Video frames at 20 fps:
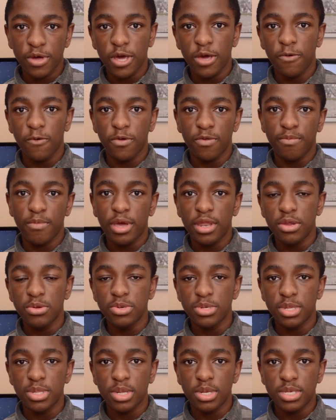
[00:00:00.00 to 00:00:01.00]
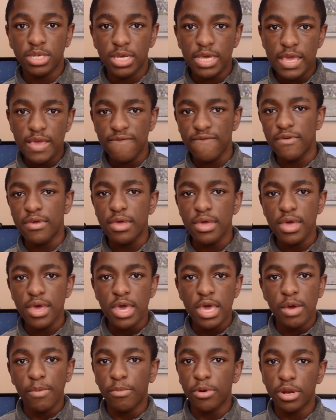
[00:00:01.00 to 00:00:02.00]
played with menus in the TV,
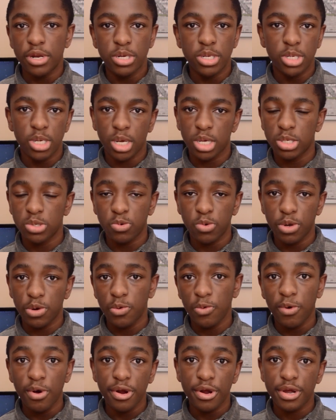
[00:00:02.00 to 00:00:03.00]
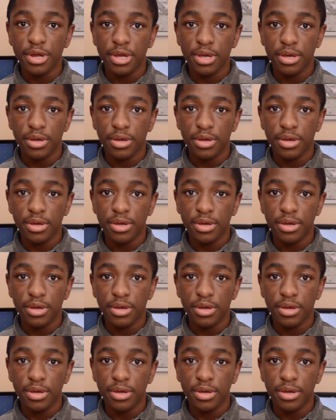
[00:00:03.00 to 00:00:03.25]
but it just wouldn't work.